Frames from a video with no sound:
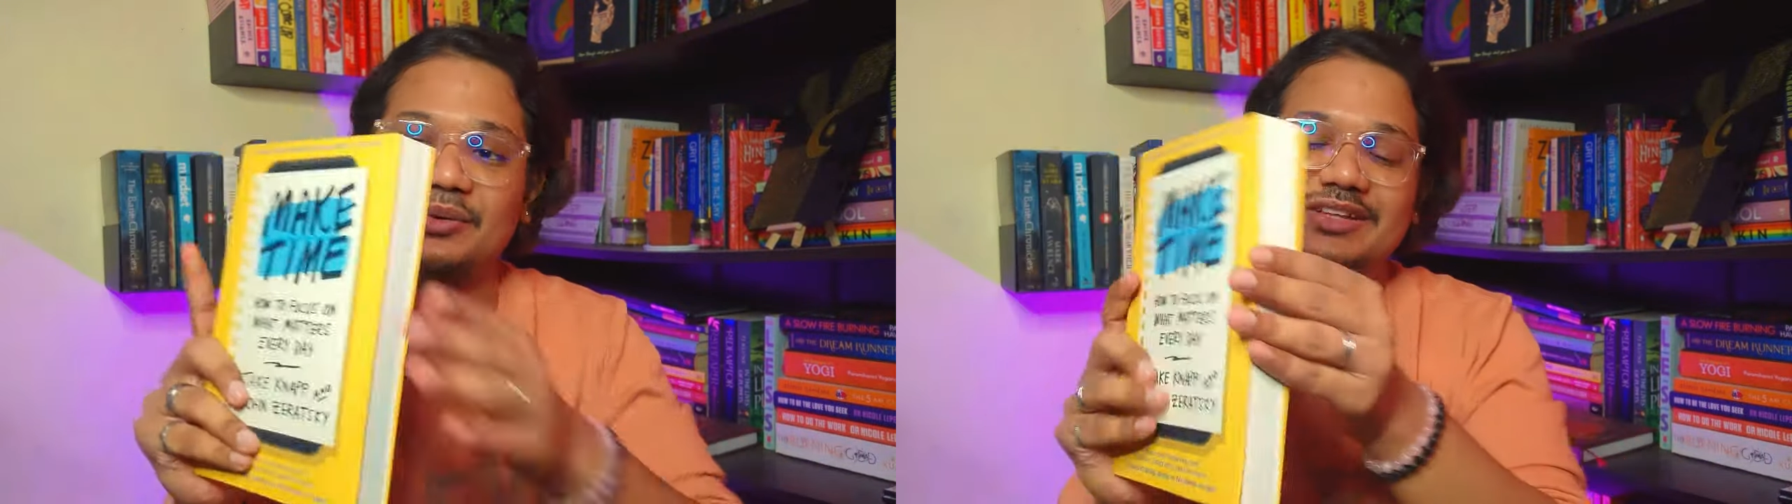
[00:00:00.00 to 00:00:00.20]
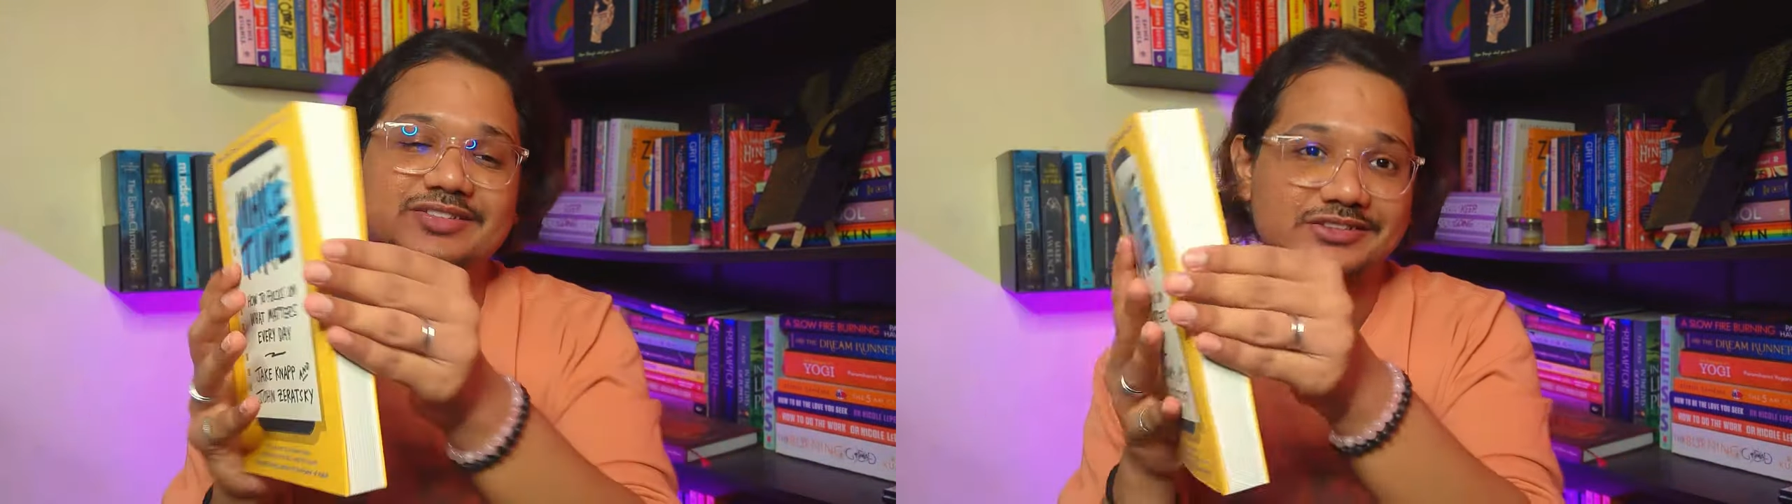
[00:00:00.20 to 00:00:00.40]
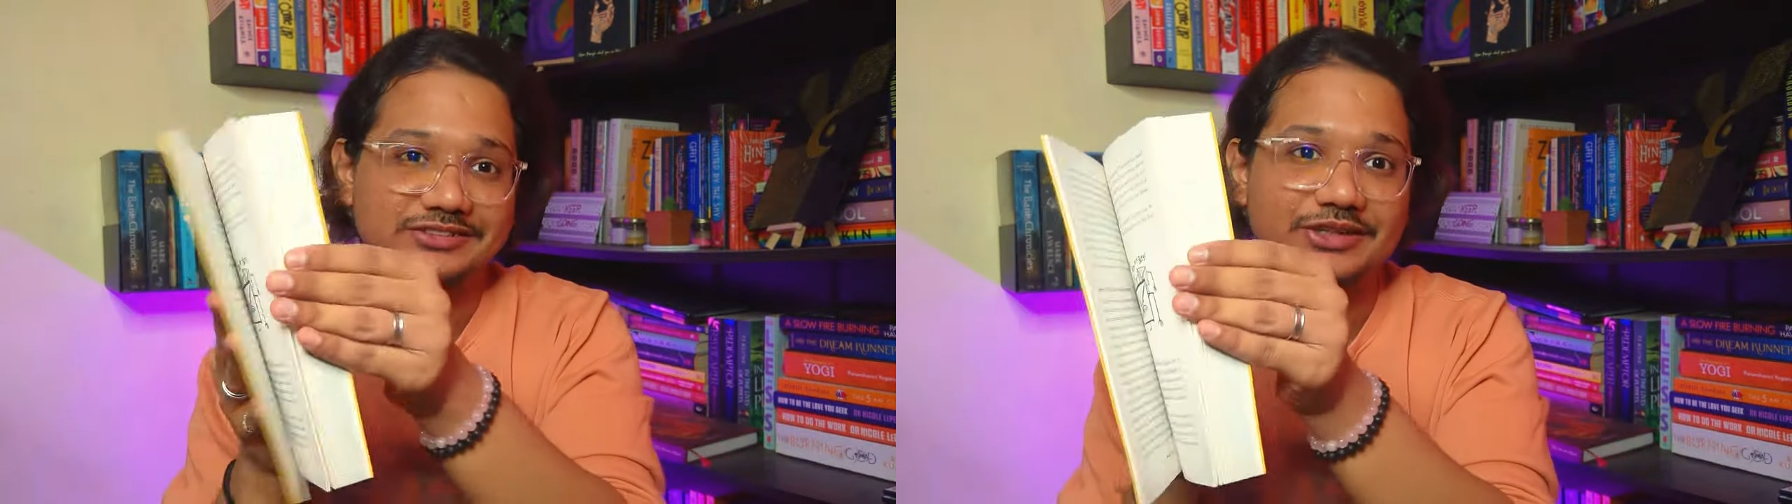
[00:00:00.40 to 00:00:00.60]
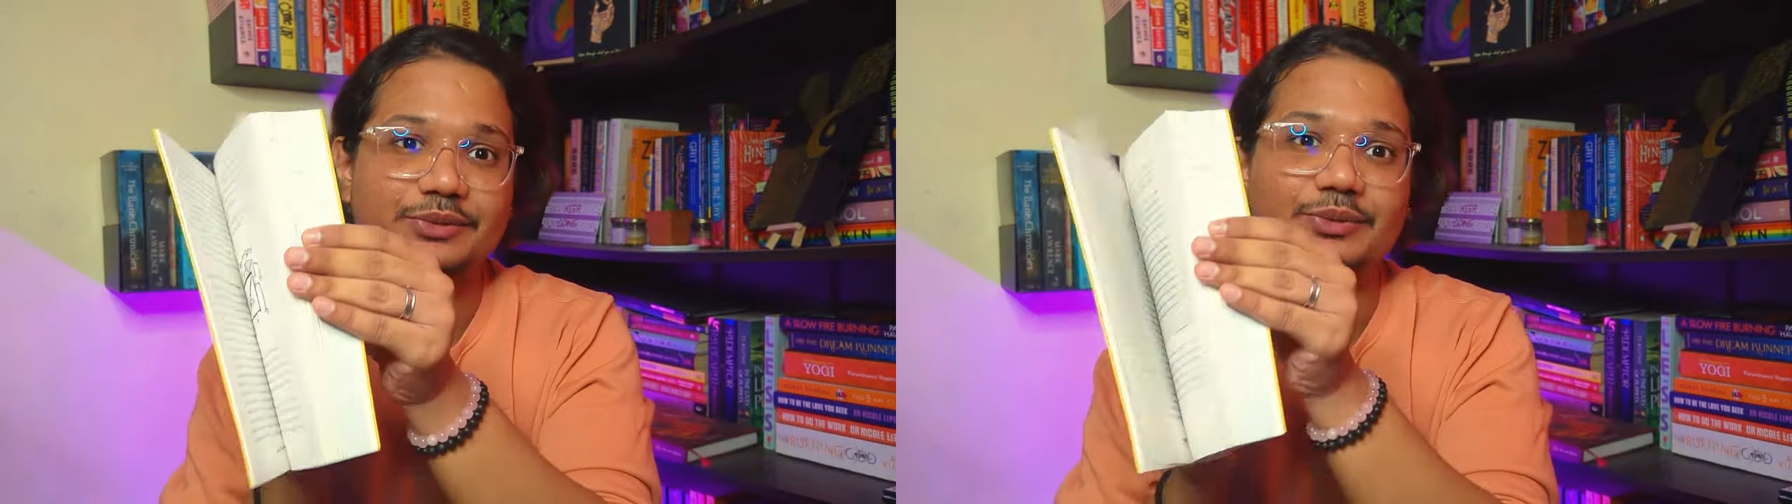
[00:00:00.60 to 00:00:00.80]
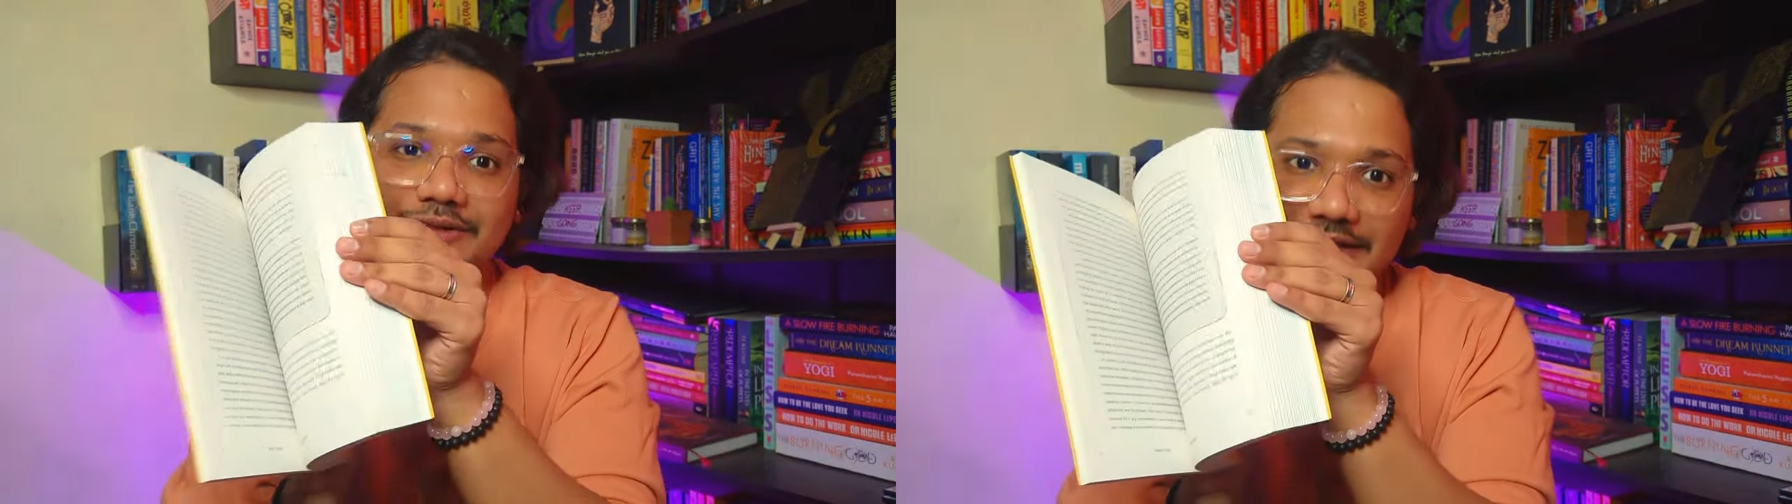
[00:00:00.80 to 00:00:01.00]
Okay, it's written
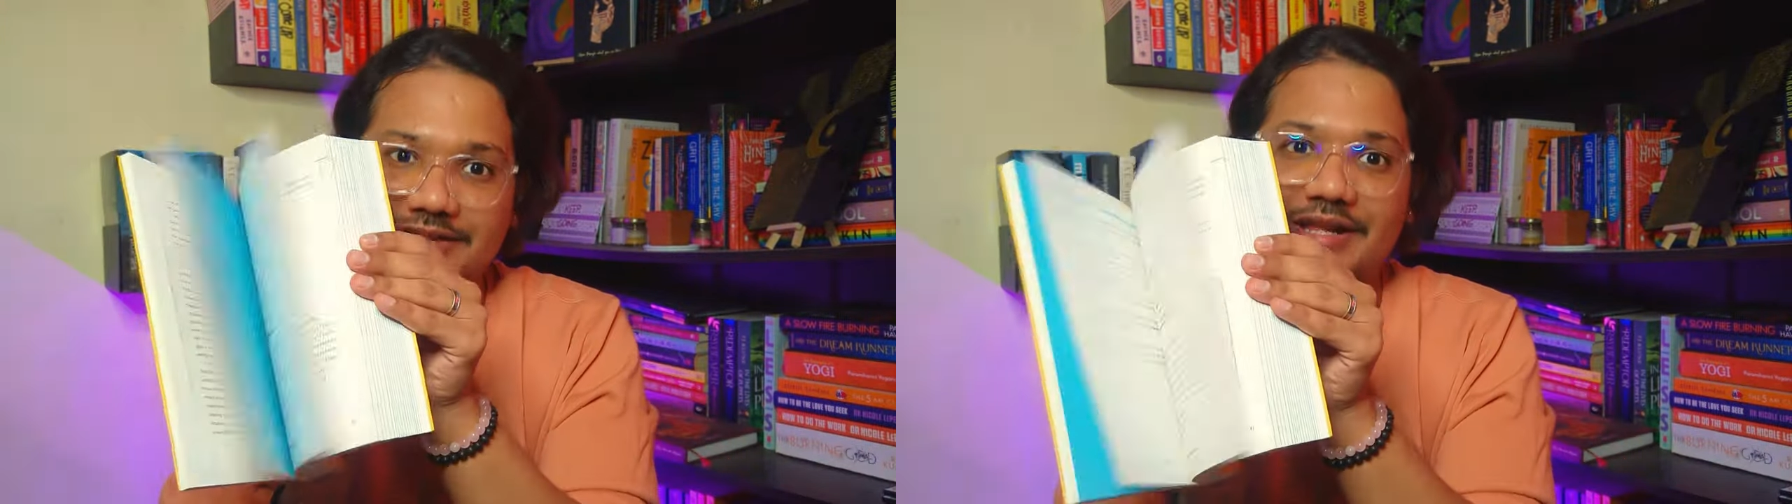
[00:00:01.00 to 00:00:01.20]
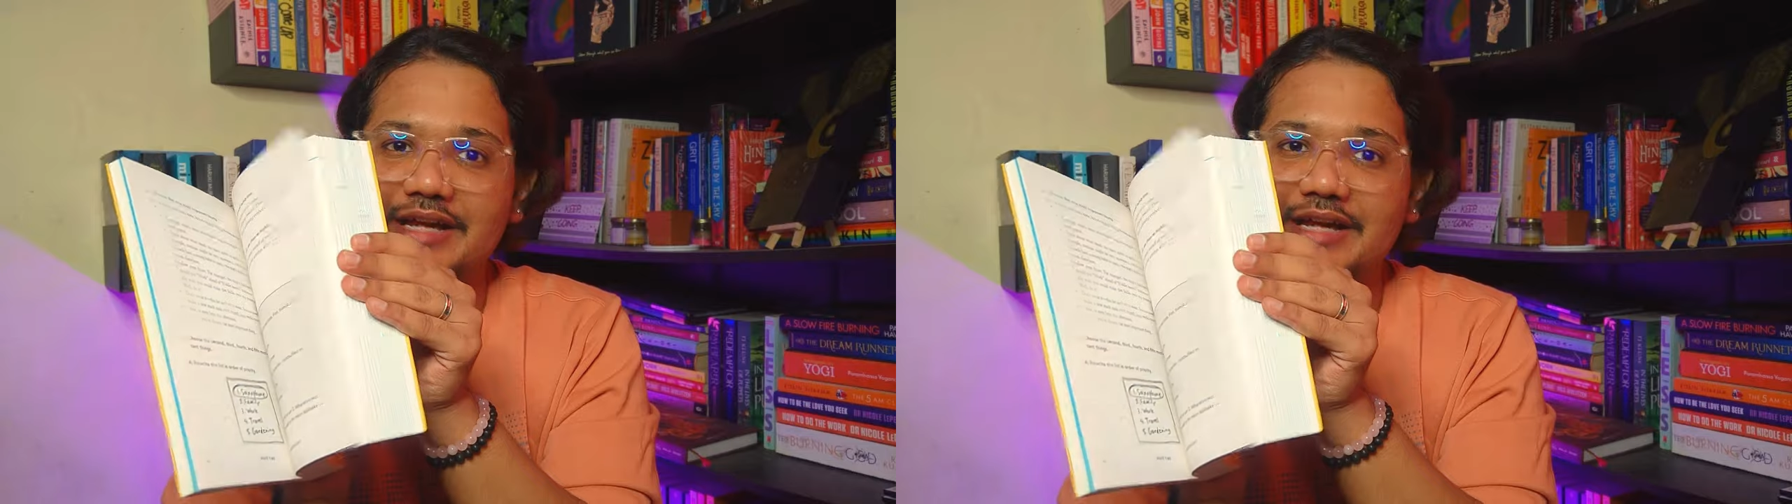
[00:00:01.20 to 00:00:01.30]
with that